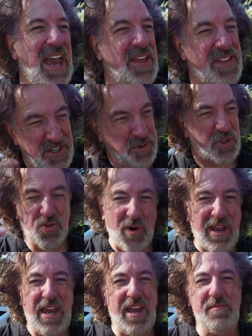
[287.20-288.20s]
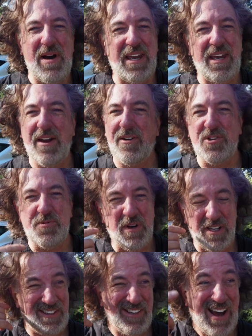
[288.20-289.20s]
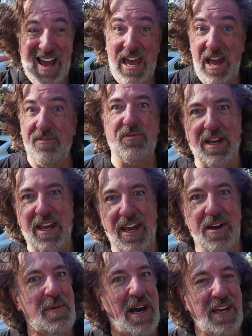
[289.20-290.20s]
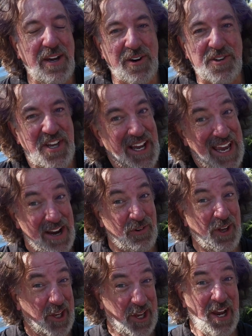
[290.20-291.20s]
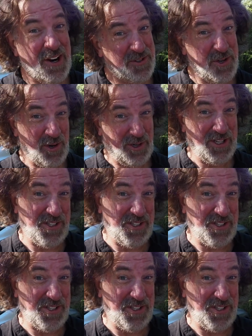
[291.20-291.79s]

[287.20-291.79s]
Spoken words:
And that's what's ringing in my ears, but you know, I have ringing in my ears. I can't really hear too good